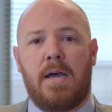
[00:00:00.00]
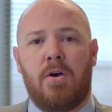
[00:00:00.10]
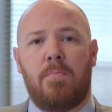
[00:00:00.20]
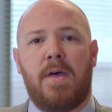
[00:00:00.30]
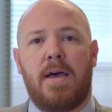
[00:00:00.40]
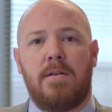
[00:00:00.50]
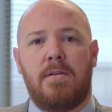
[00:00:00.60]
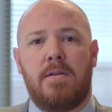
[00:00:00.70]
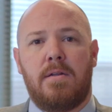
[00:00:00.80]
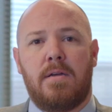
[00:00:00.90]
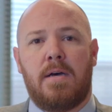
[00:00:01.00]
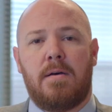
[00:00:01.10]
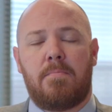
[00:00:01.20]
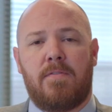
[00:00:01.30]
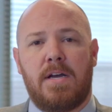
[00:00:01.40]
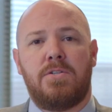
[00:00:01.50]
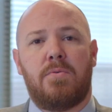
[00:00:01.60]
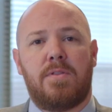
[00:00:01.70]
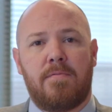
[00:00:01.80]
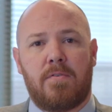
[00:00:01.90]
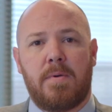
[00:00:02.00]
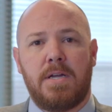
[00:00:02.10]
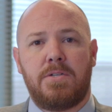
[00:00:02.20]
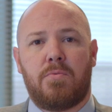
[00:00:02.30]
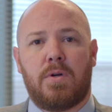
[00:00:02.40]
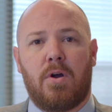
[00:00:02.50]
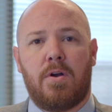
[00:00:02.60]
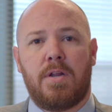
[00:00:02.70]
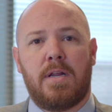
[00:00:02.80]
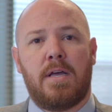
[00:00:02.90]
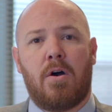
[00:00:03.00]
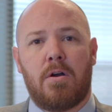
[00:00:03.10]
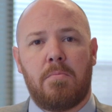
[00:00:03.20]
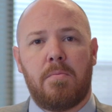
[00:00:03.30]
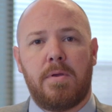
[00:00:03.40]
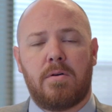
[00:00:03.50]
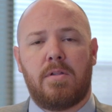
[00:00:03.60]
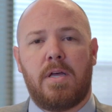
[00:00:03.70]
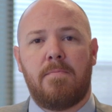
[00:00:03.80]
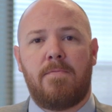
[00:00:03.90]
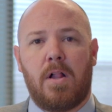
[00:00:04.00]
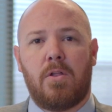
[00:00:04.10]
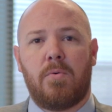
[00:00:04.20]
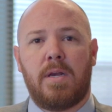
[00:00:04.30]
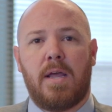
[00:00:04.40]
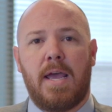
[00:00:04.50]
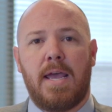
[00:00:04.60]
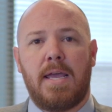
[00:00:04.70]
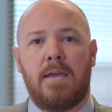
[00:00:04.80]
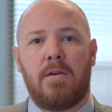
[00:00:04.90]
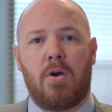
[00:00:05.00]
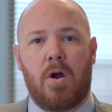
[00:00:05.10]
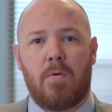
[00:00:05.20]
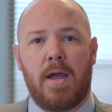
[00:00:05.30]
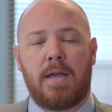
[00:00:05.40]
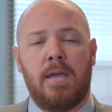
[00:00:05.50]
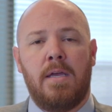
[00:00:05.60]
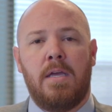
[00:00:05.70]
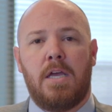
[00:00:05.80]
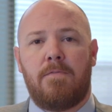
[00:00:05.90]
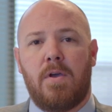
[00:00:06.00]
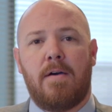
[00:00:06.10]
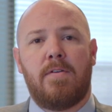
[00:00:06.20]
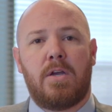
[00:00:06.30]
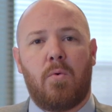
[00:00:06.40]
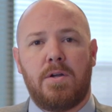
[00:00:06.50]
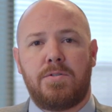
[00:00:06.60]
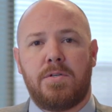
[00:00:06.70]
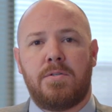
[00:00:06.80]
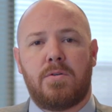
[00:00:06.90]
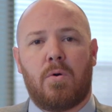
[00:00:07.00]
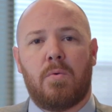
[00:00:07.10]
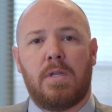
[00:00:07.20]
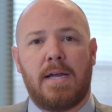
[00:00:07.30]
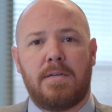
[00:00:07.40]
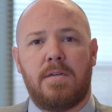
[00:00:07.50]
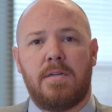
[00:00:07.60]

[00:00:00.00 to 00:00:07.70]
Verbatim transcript: I hope that provides you with information regarding an automobile claim following a car wreck. If you have any questions or would like to